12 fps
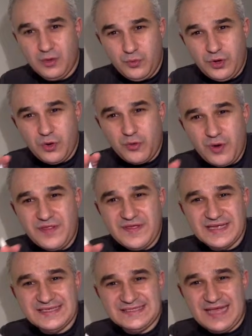we
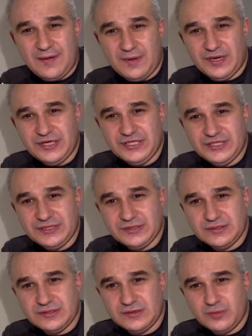already established
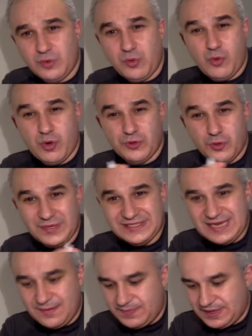when we went over
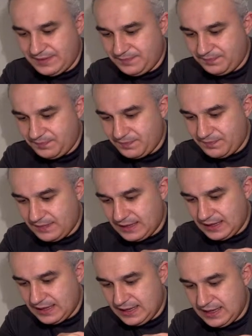sampling
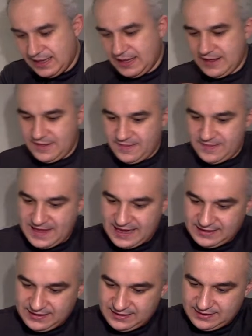
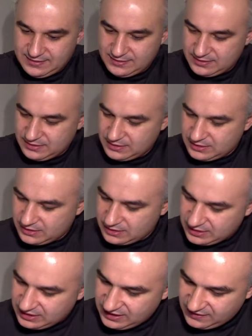that
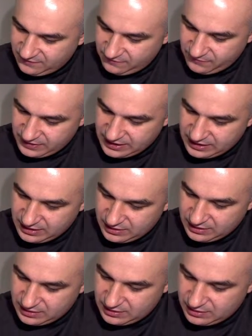if we
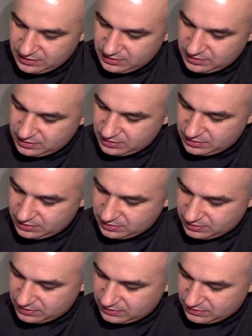
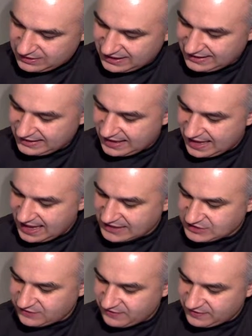take
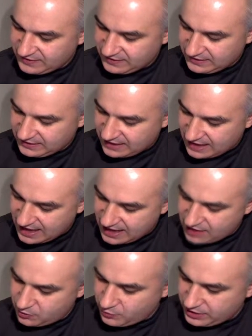x of nt
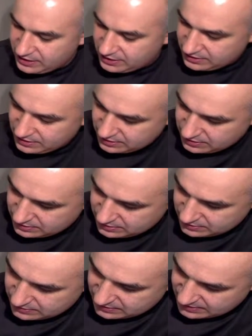and we
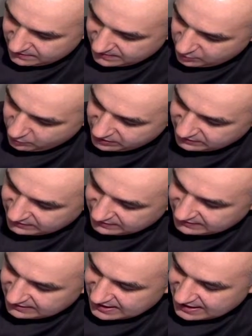evaluate
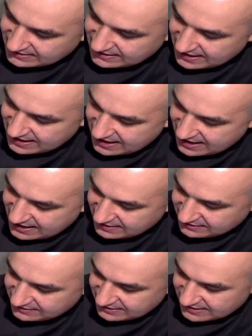t at
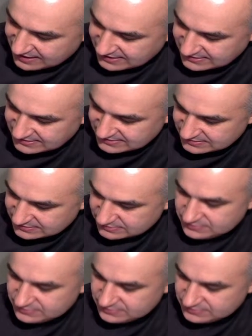nts